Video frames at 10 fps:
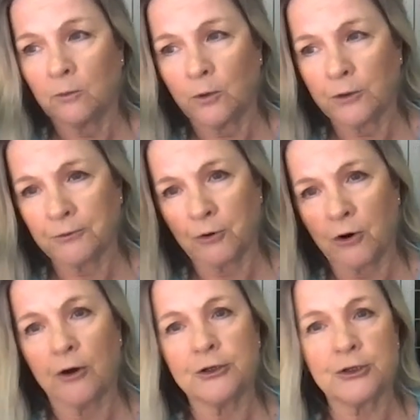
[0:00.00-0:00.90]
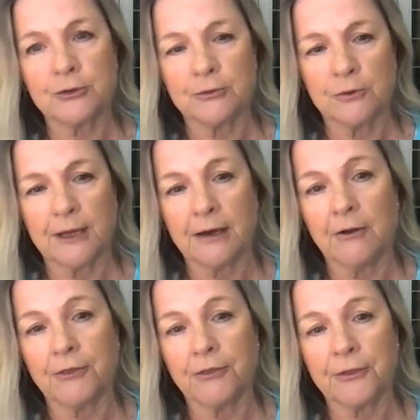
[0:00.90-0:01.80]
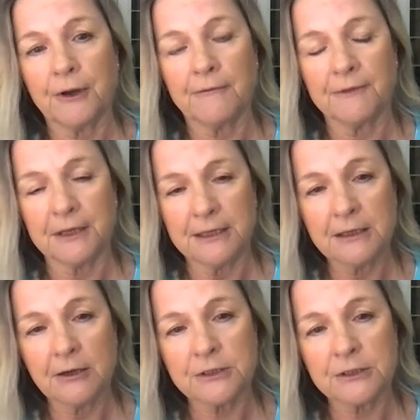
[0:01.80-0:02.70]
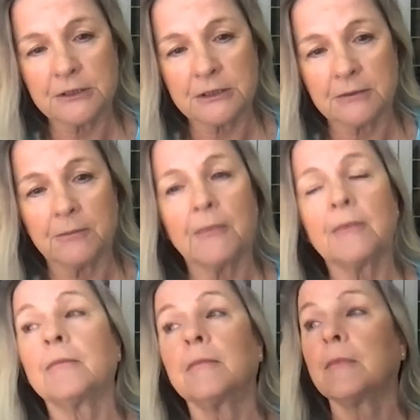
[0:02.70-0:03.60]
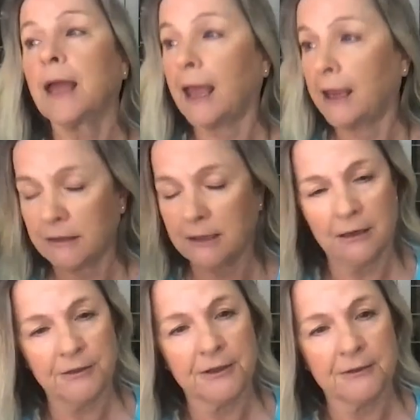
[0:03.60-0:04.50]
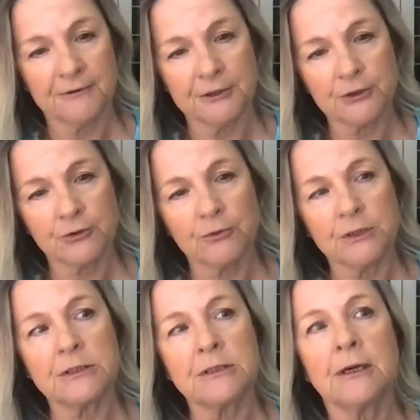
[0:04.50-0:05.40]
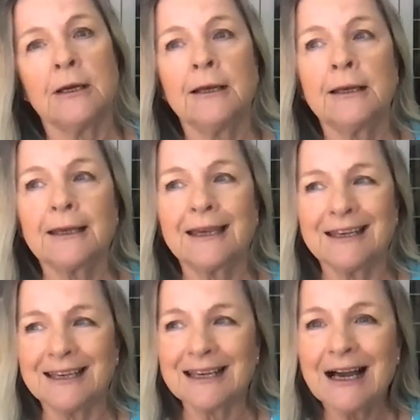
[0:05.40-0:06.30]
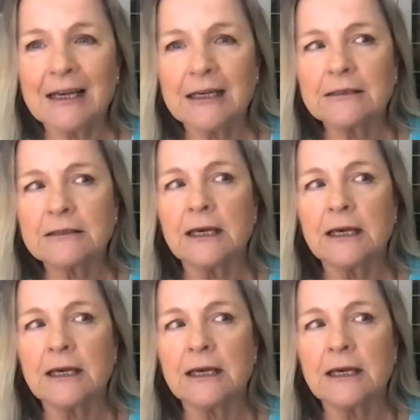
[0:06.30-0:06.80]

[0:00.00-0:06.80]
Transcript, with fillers: with regard to the health of the ecosystem and the health of the fisheries. Can you kind of